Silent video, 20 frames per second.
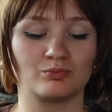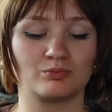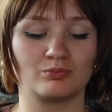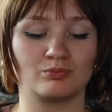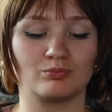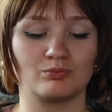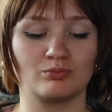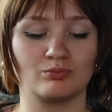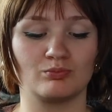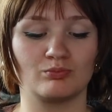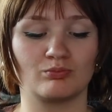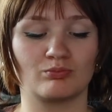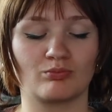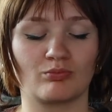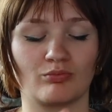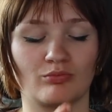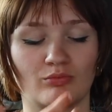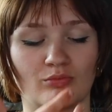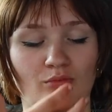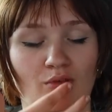
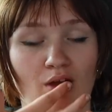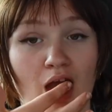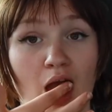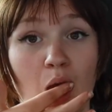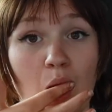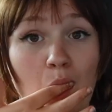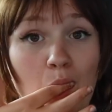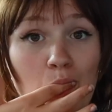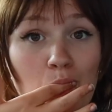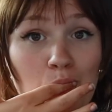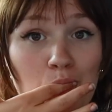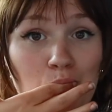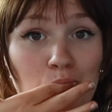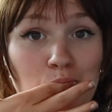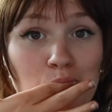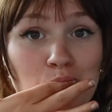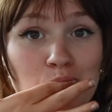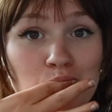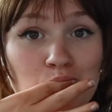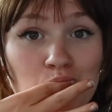
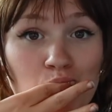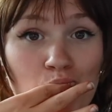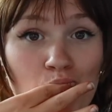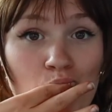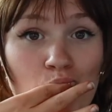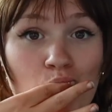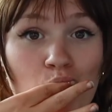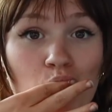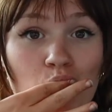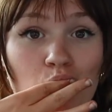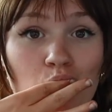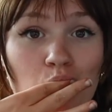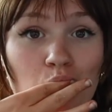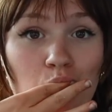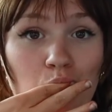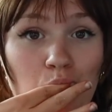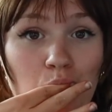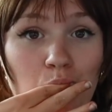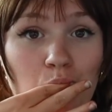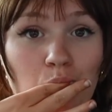
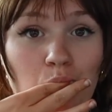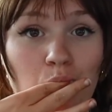(not speaking)